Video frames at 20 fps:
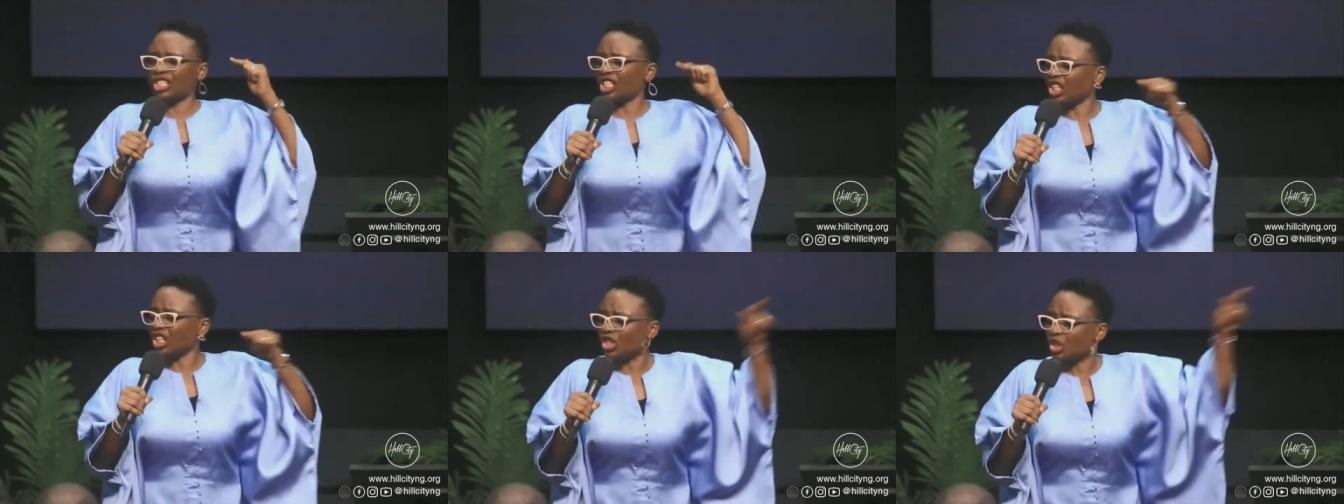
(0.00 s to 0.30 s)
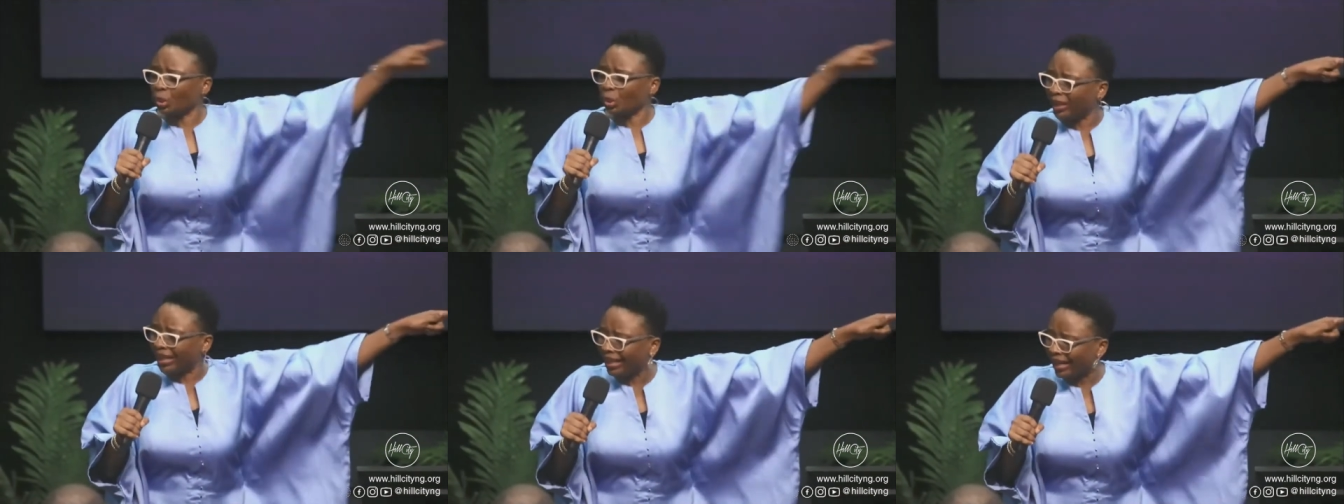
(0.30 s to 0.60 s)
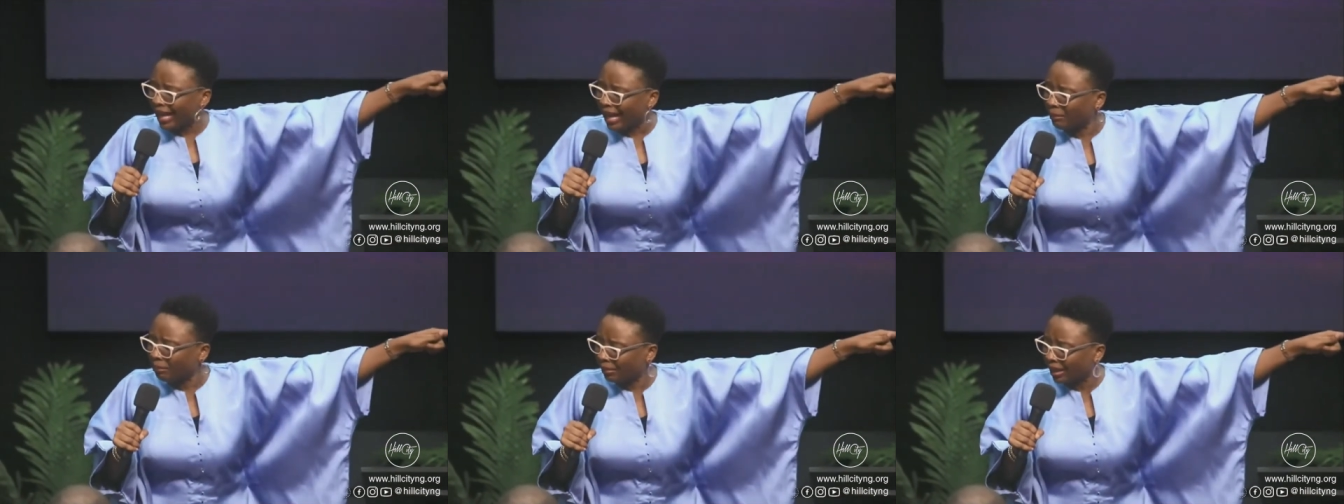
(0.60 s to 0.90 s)
Did you
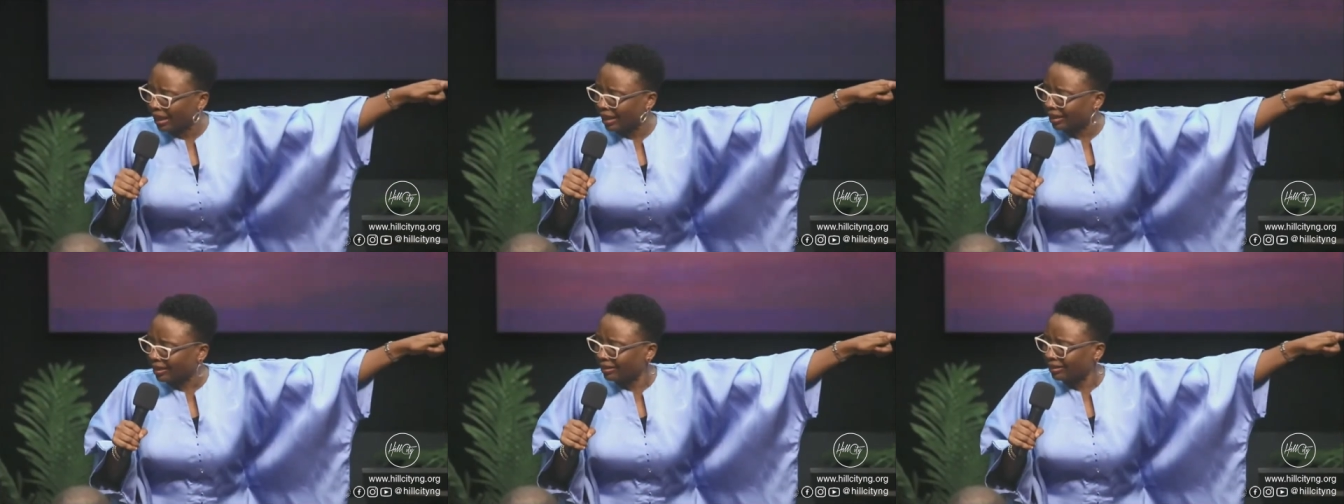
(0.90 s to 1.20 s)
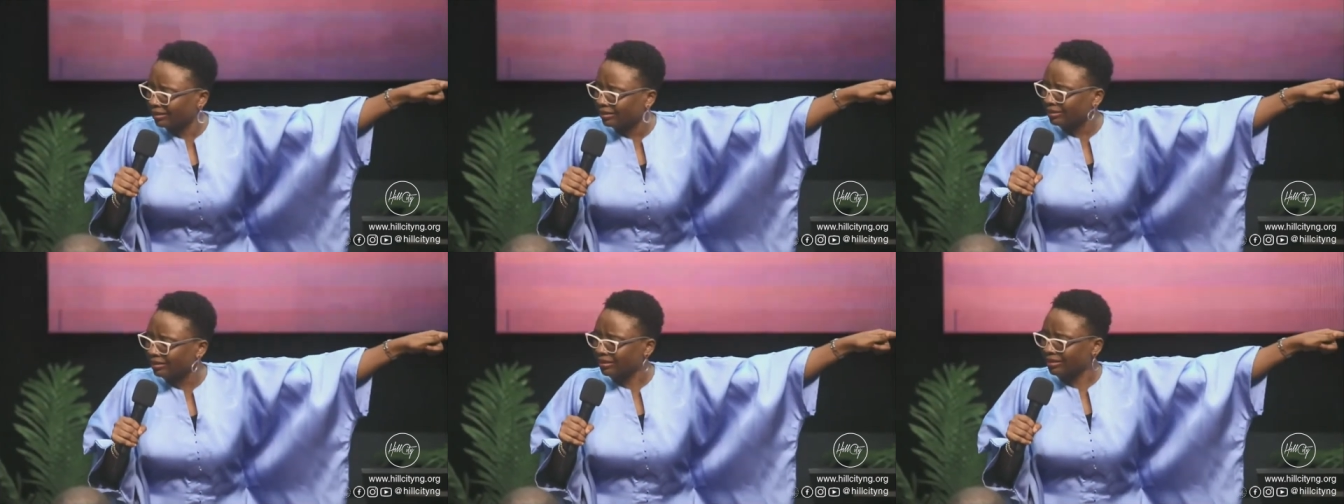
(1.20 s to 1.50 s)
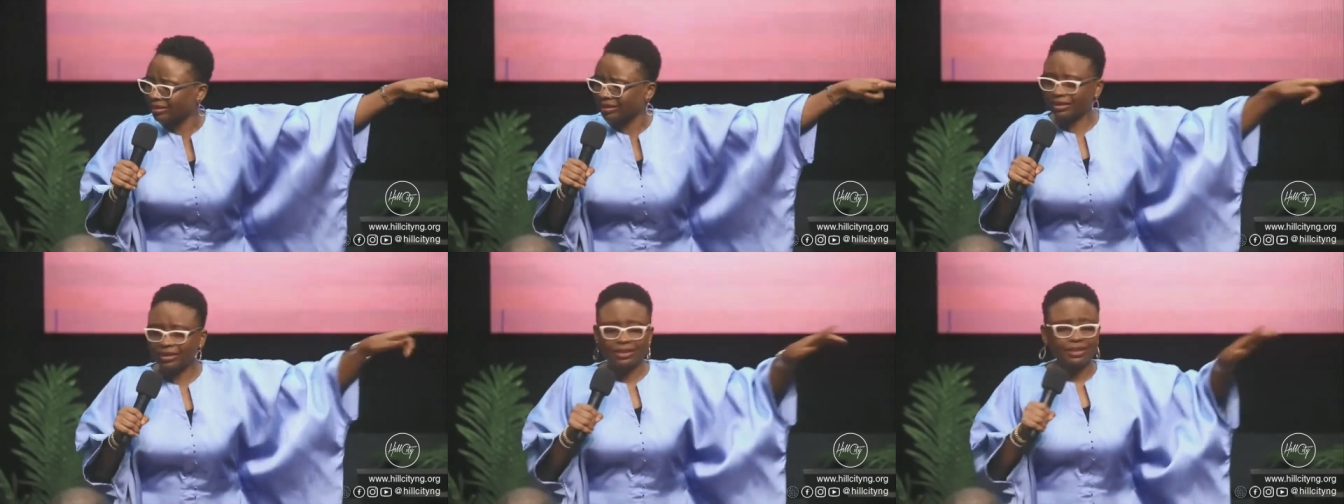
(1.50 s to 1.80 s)
hear me?
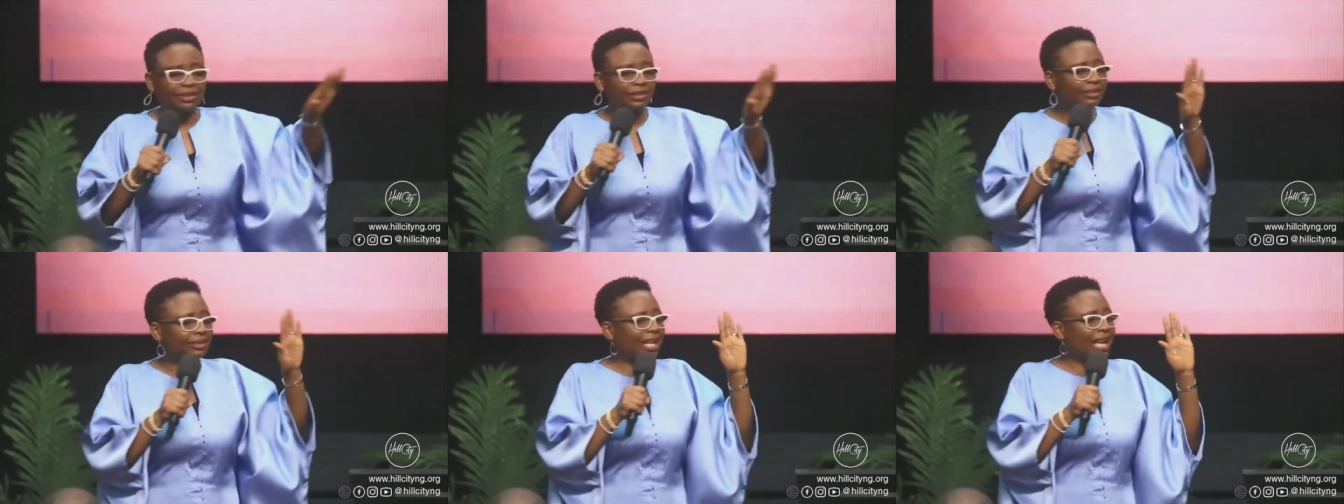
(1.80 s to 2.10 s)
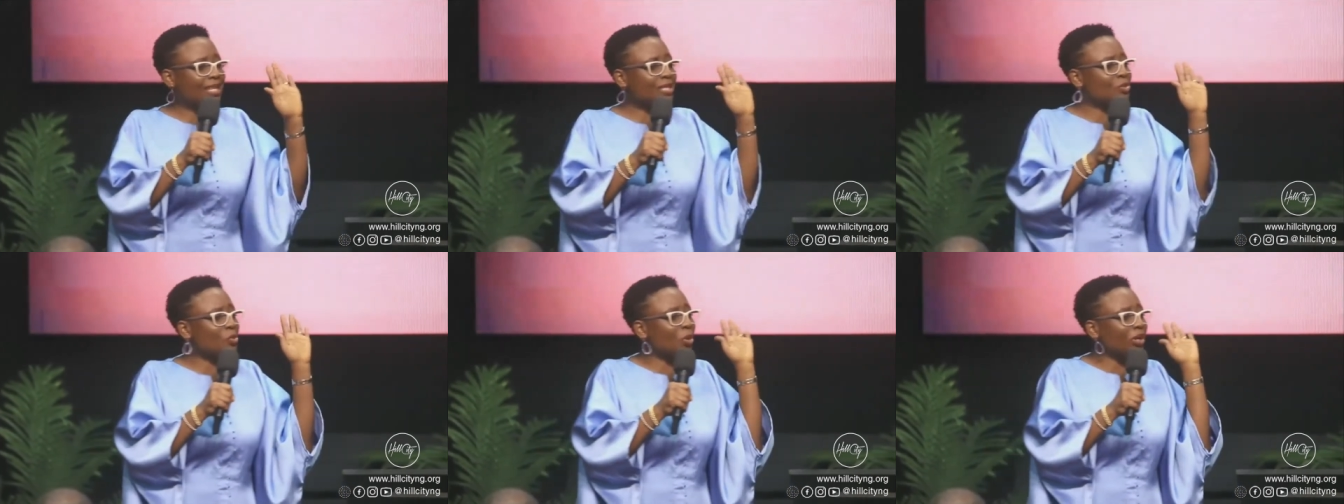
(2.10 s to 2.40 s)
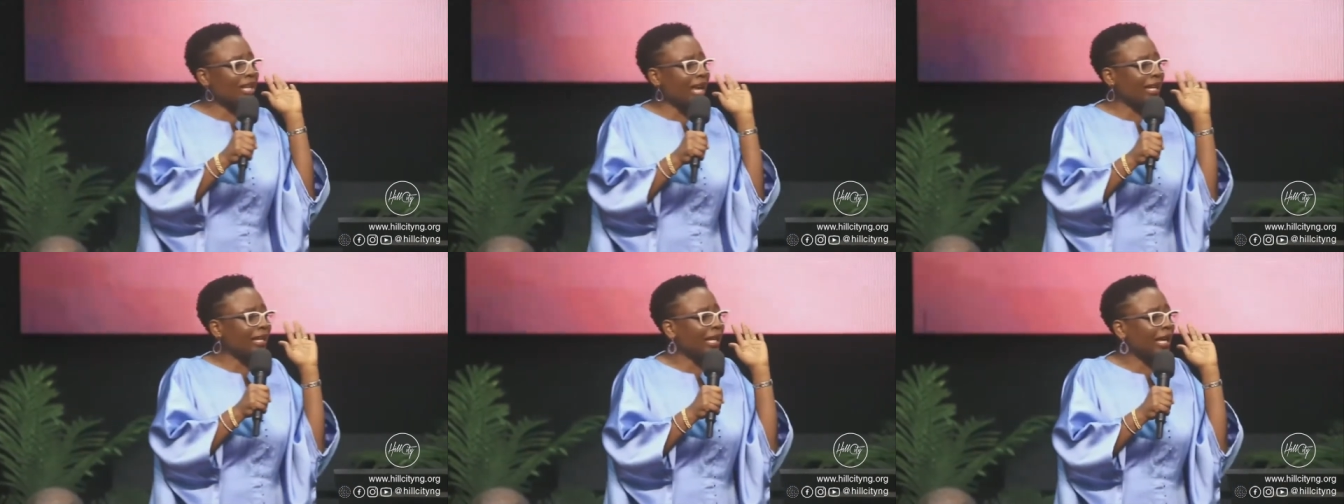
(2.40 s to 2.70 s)
That's
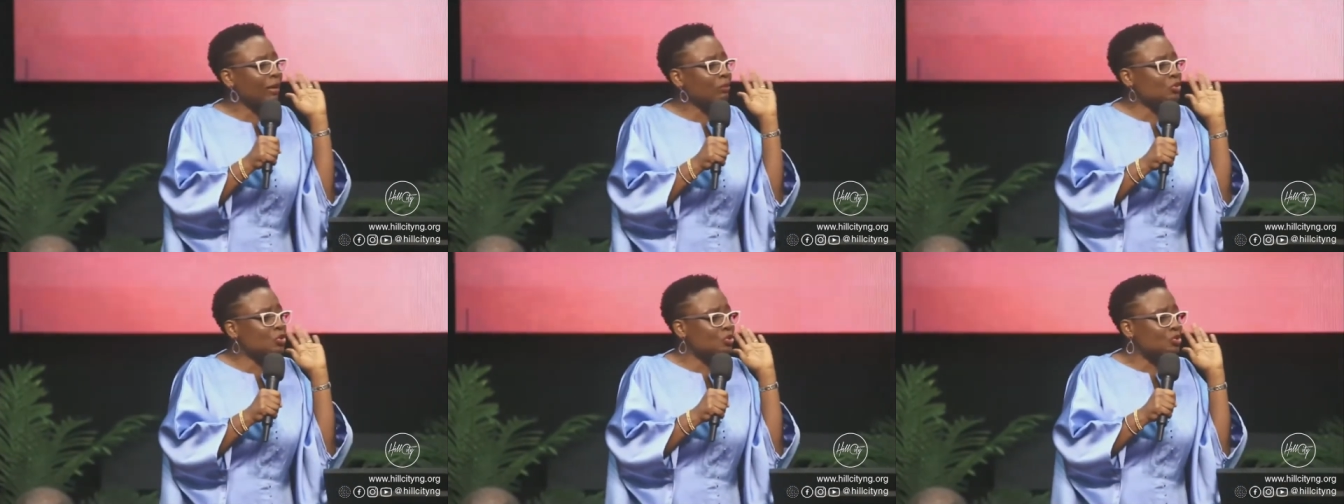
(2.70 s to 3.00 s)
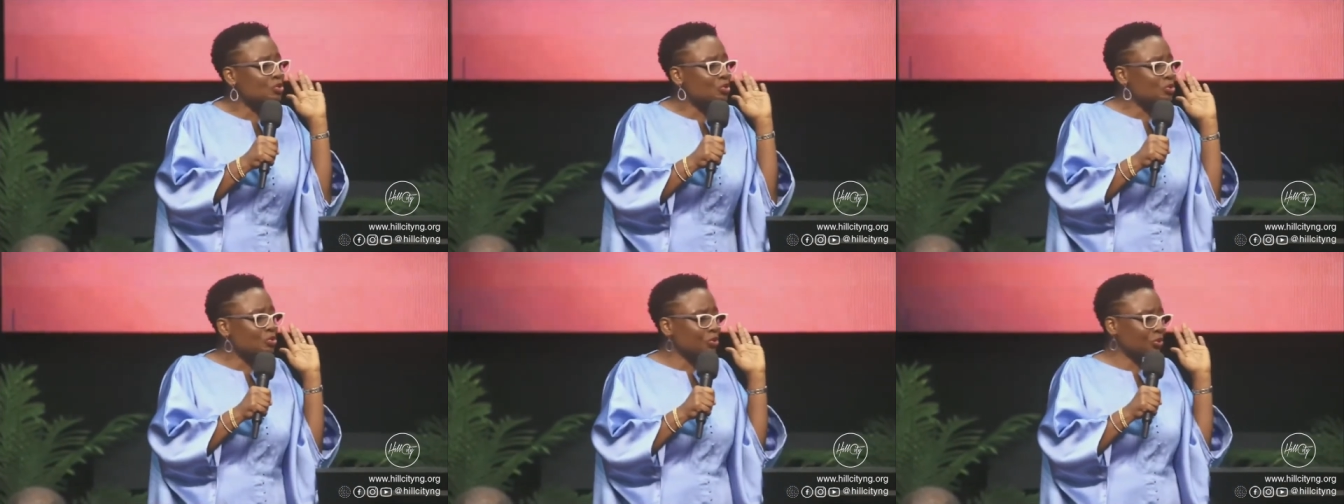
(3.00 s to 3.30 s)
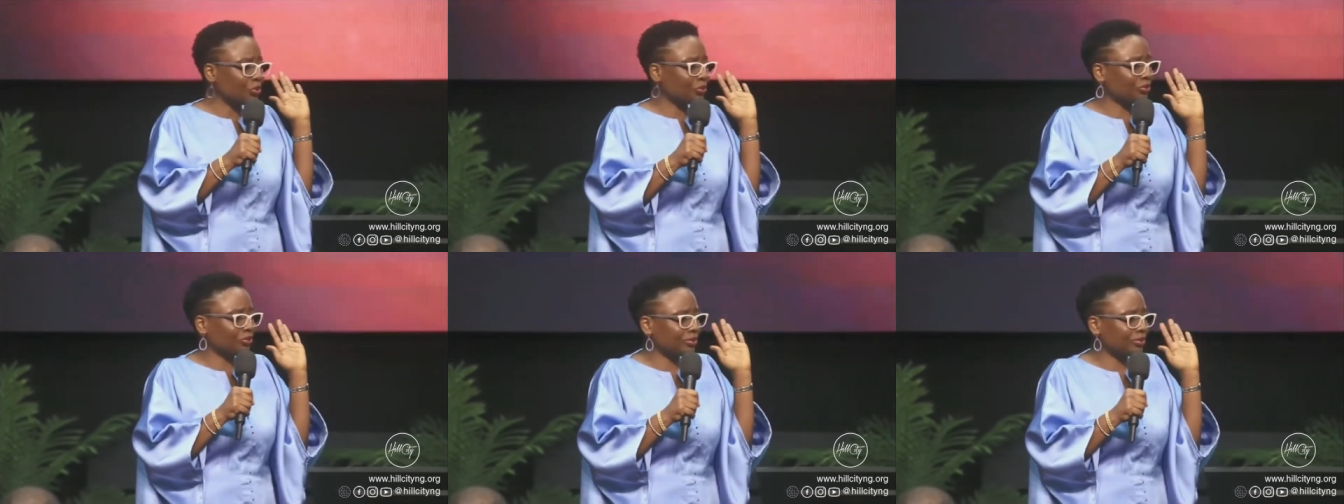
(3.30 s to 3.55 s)
what I came to do.